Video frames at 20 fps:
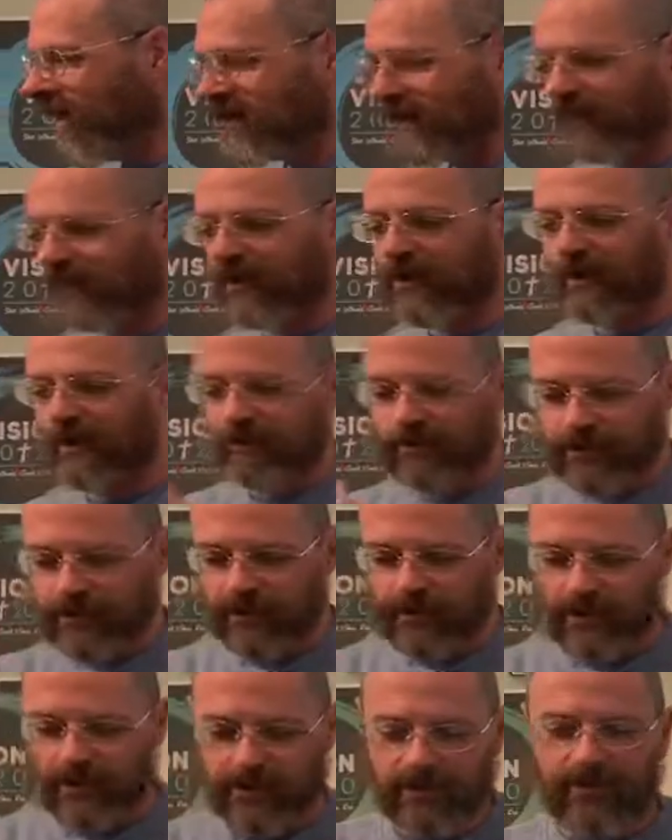and we go
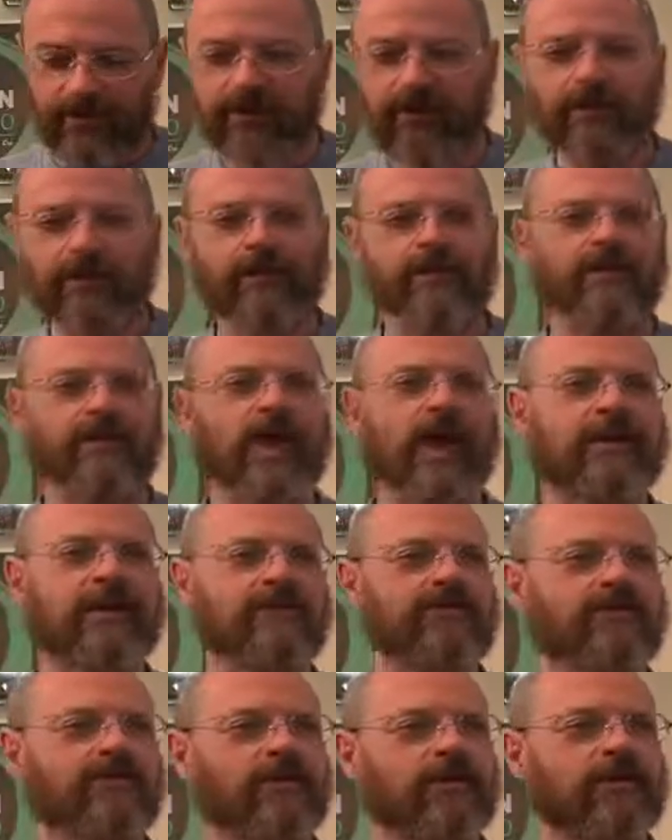good, and back and
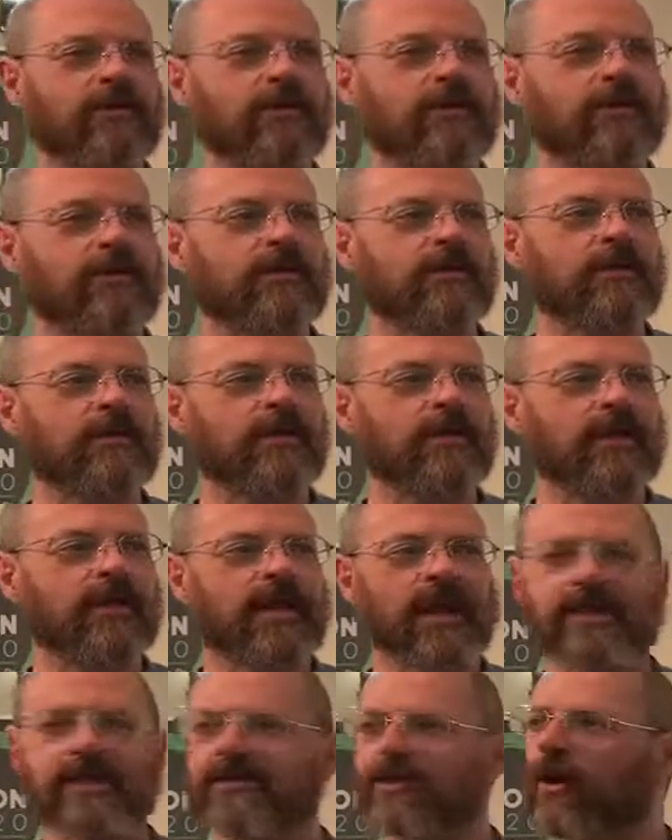forth.
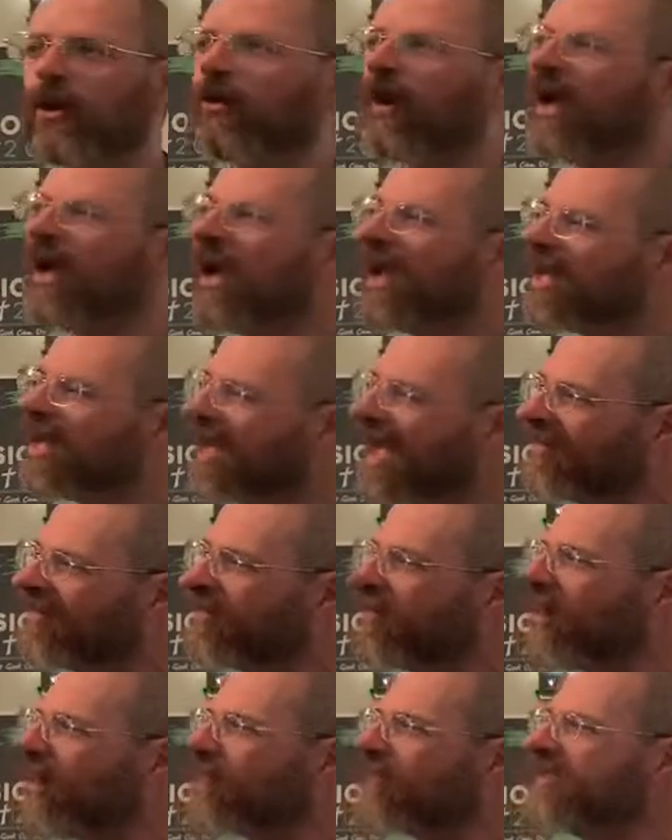And so you have
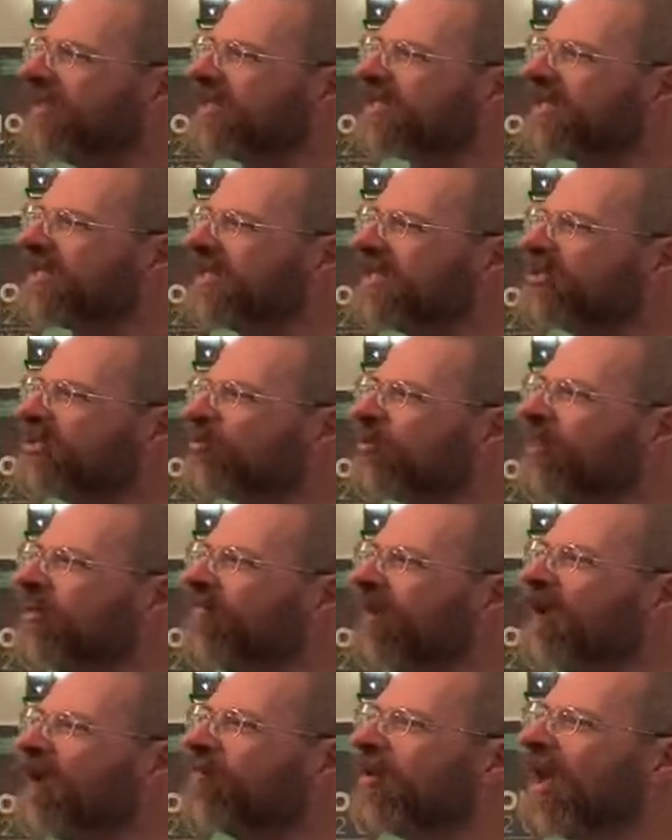all this history of
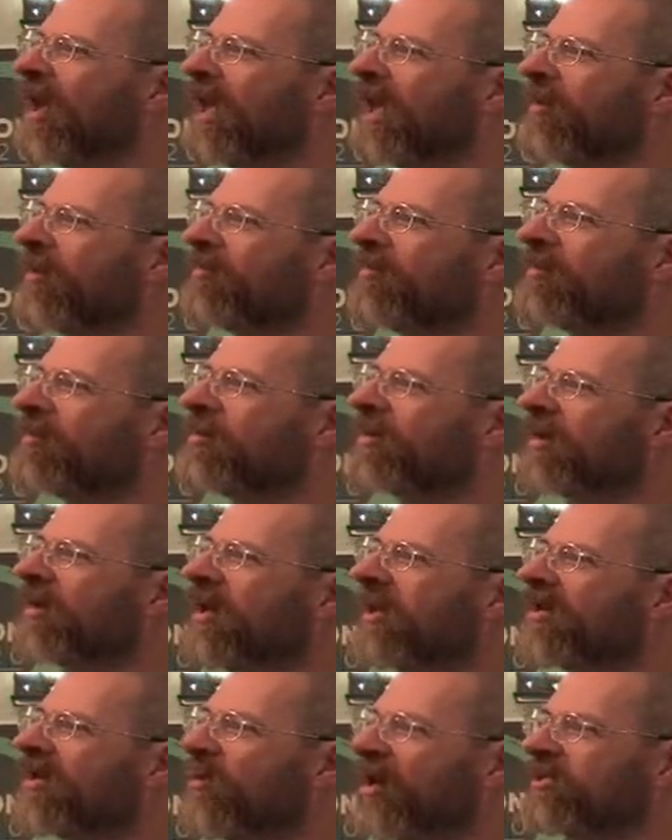Abraham,
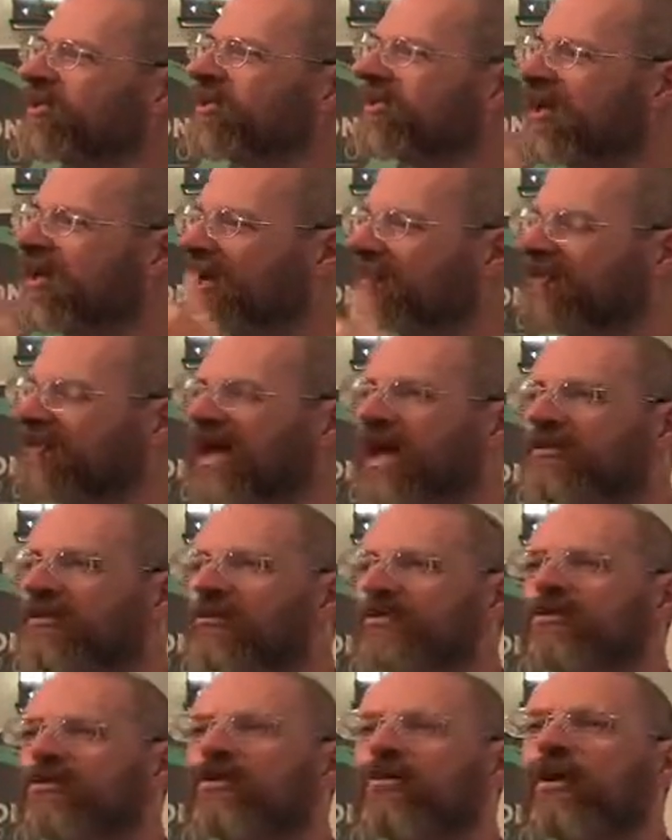and the question comes down
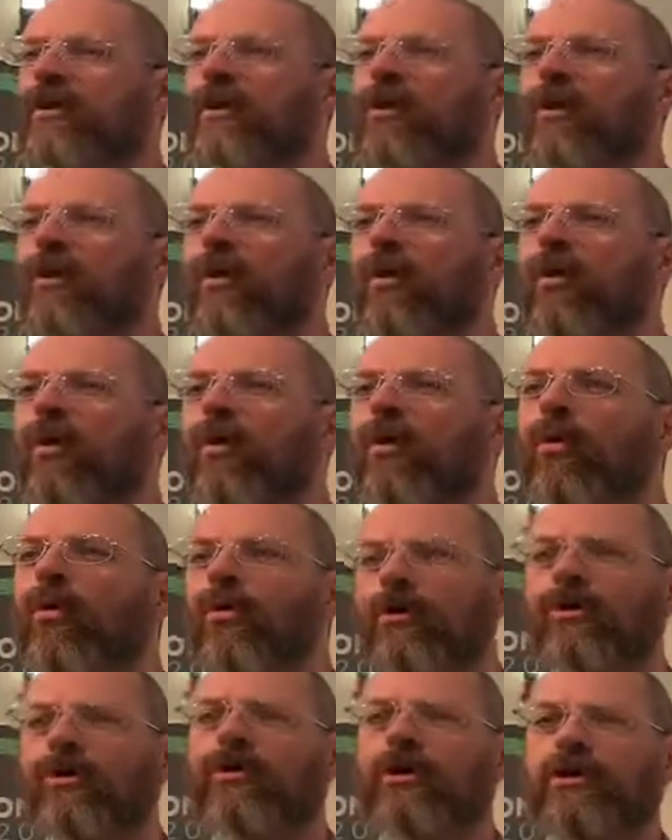to, who
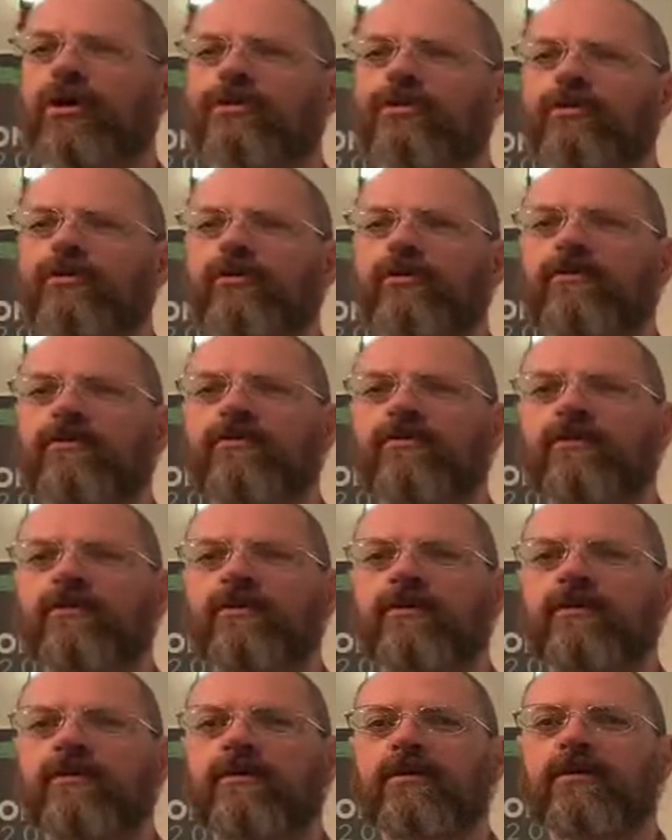are you going to serve?
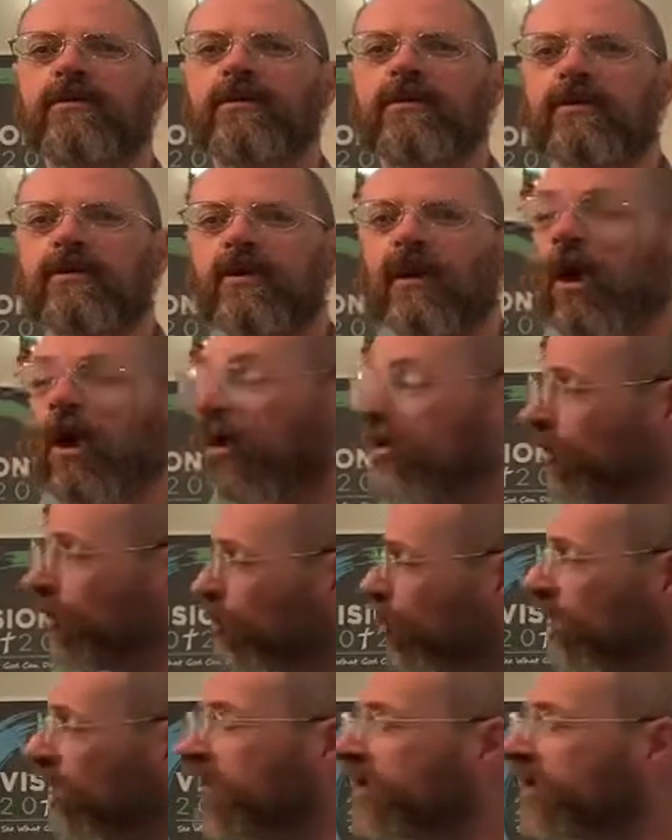Are you really